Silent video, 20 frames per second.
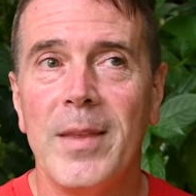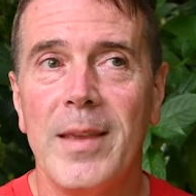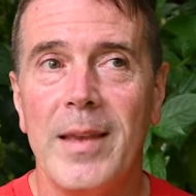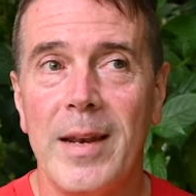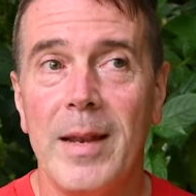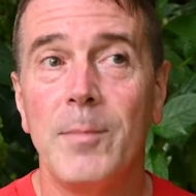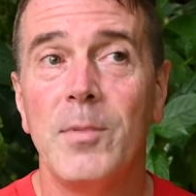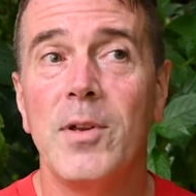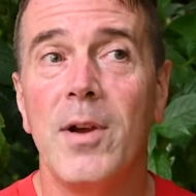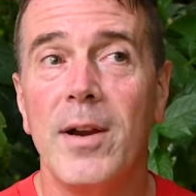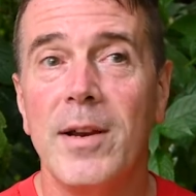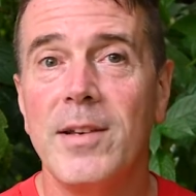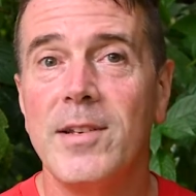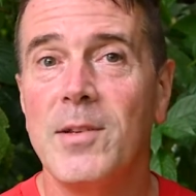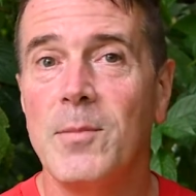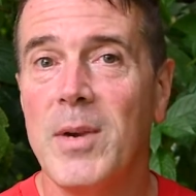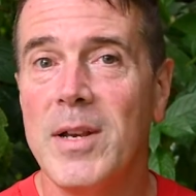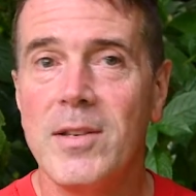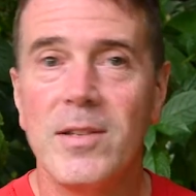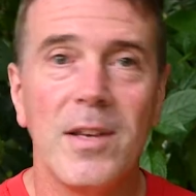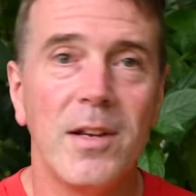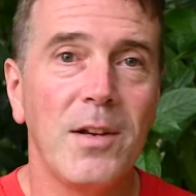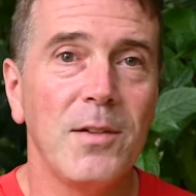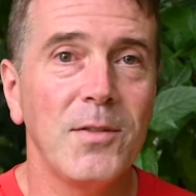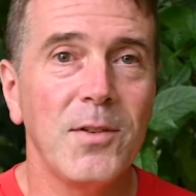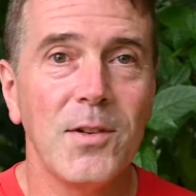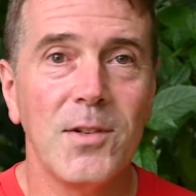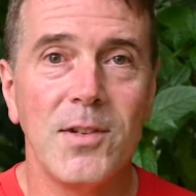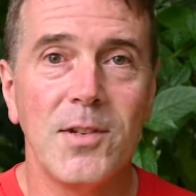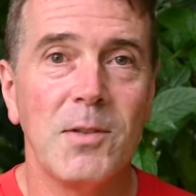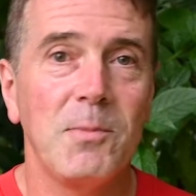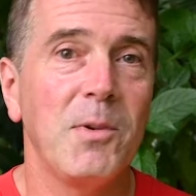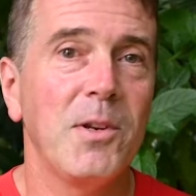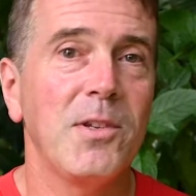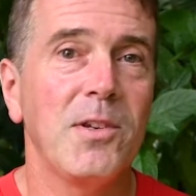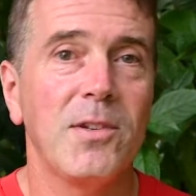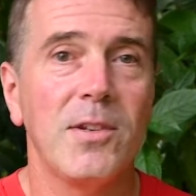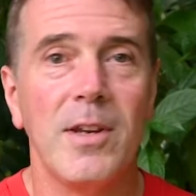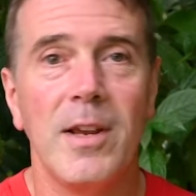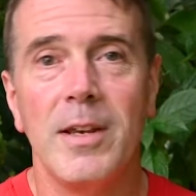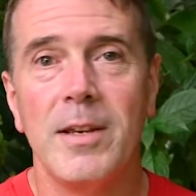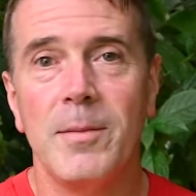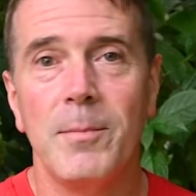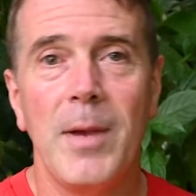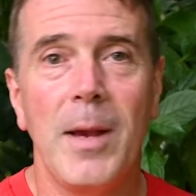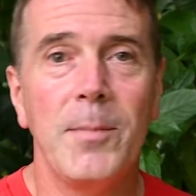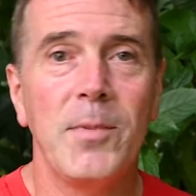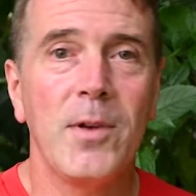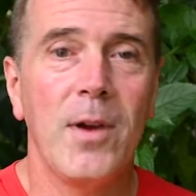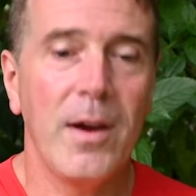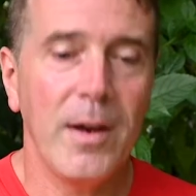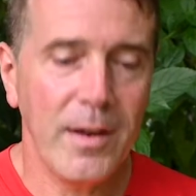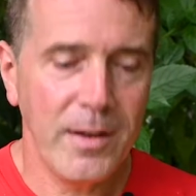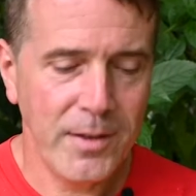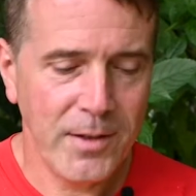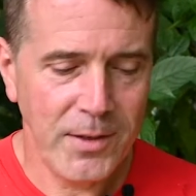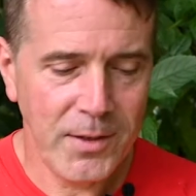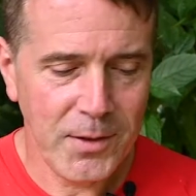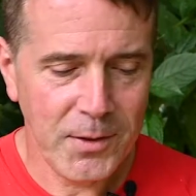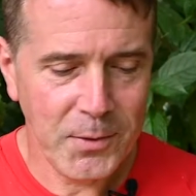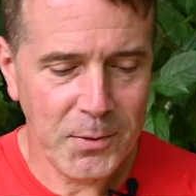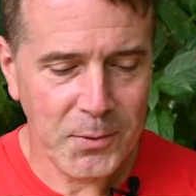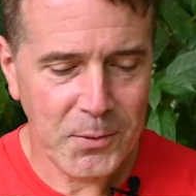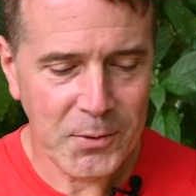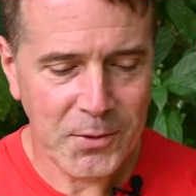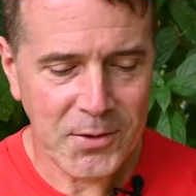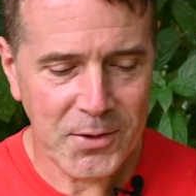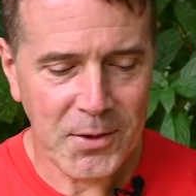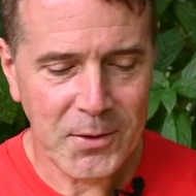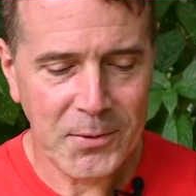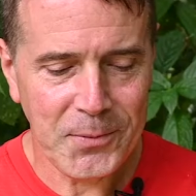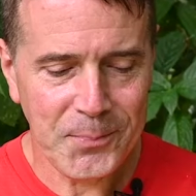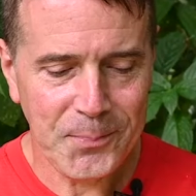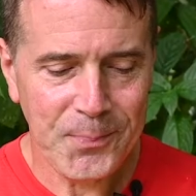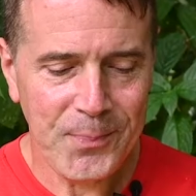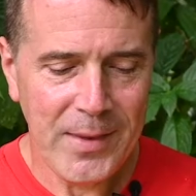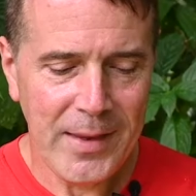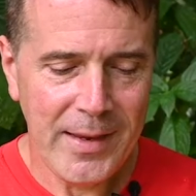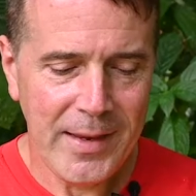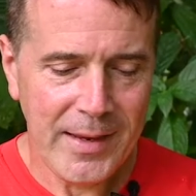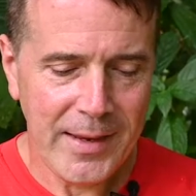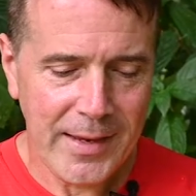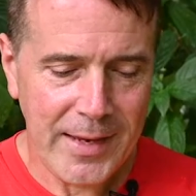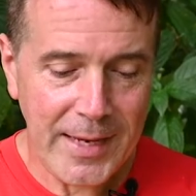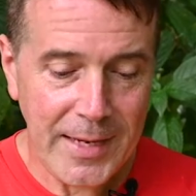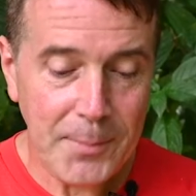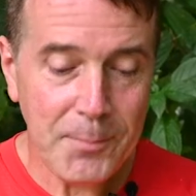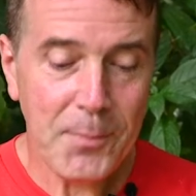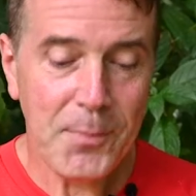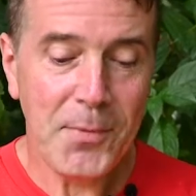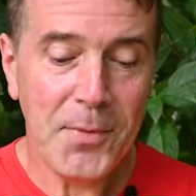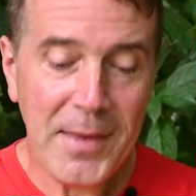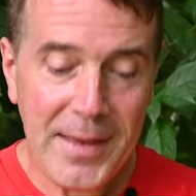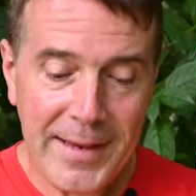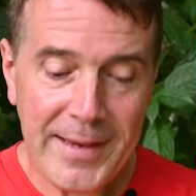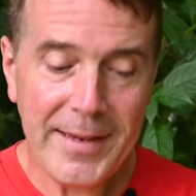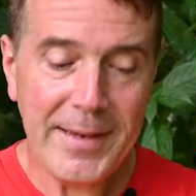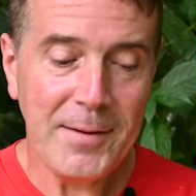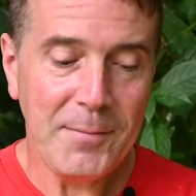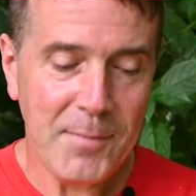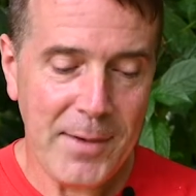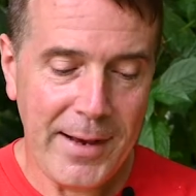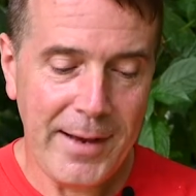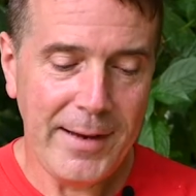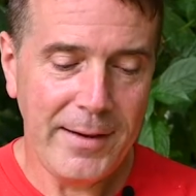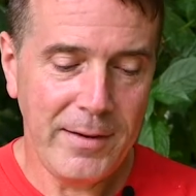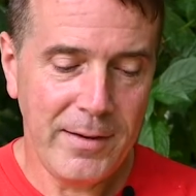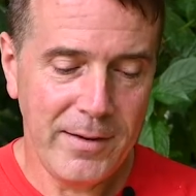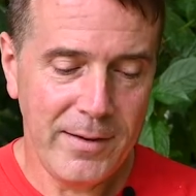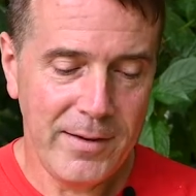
And I'm talking to myself just as much as I'm talking to you. So keep that in mind.